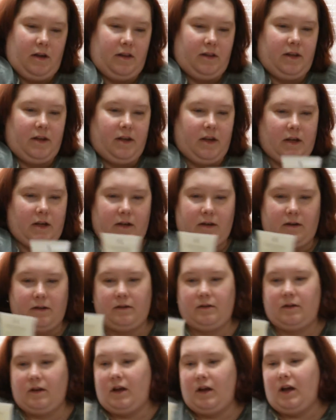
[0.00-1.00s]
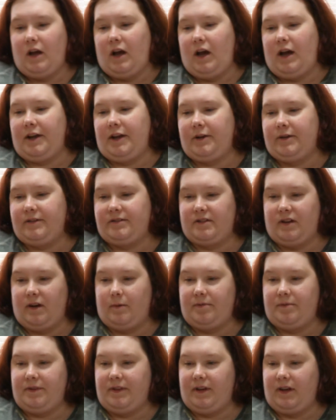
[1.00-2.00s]
And then I used
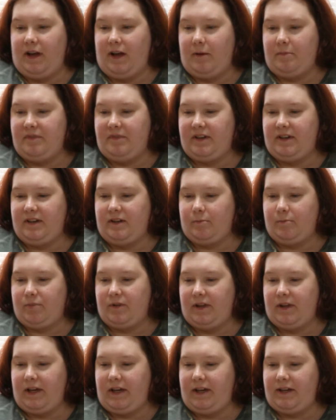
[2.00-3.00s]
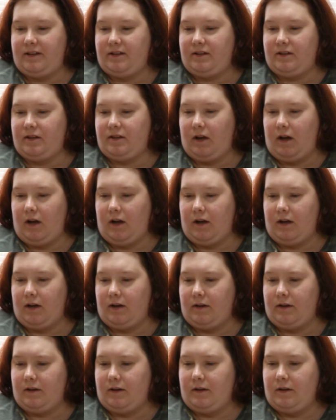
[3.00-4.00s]
up the MD Complete.
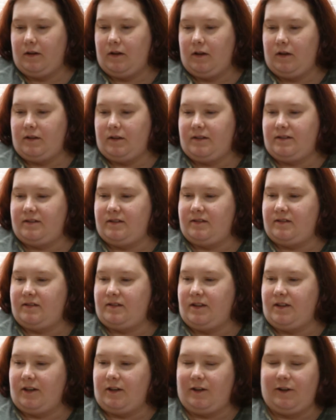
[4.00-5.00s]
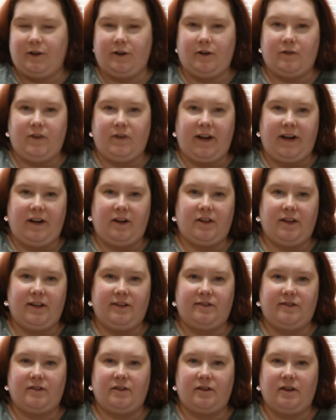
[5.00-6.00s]
Uh, this is the clarifying
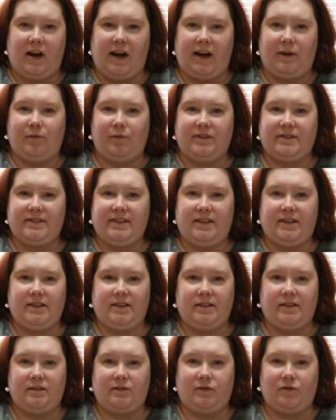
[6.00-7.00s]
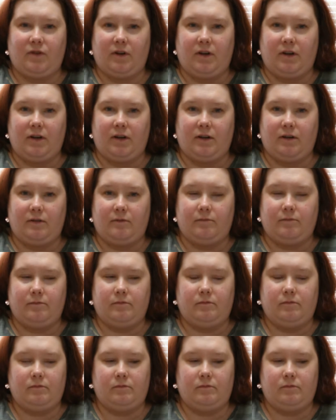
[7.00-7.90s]
cleanser. I was sent this from